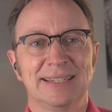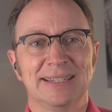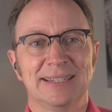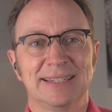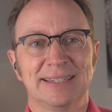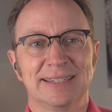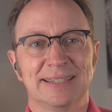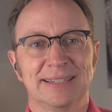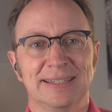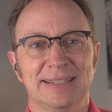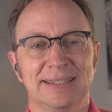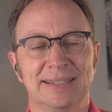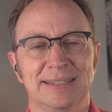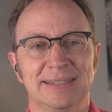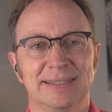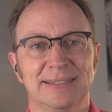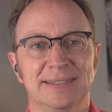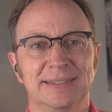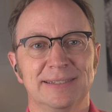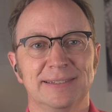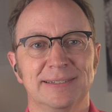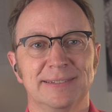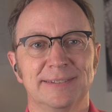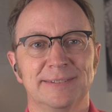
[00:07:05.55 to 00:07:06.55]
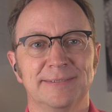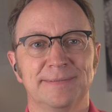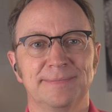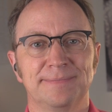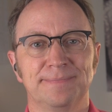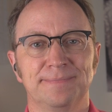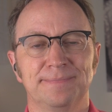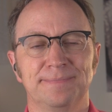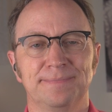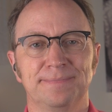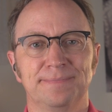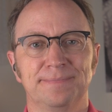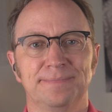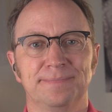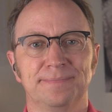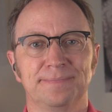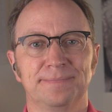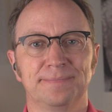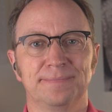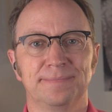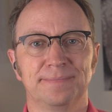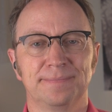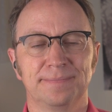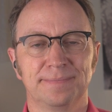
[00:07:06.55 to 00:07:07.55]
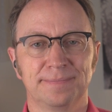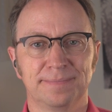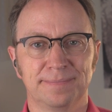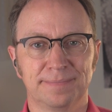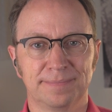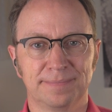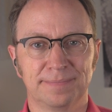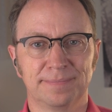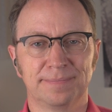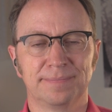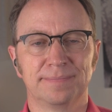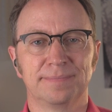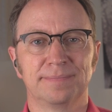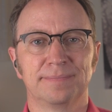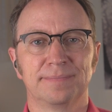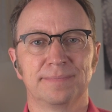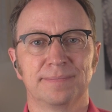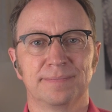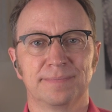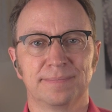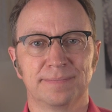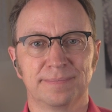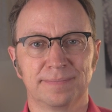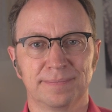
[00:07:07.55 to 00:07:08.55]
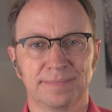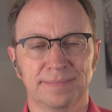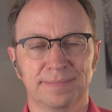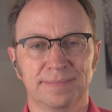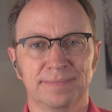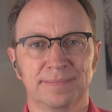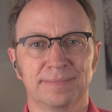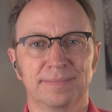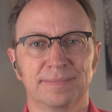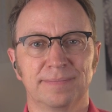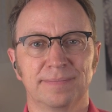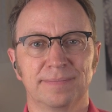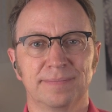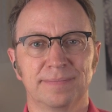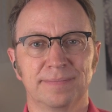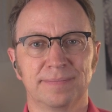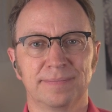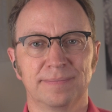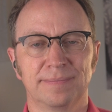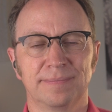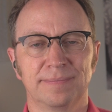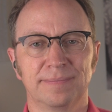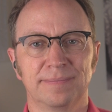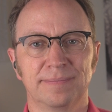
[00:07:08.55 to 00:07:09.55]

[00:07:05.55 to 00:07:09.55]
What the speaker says: This person isn't speaking.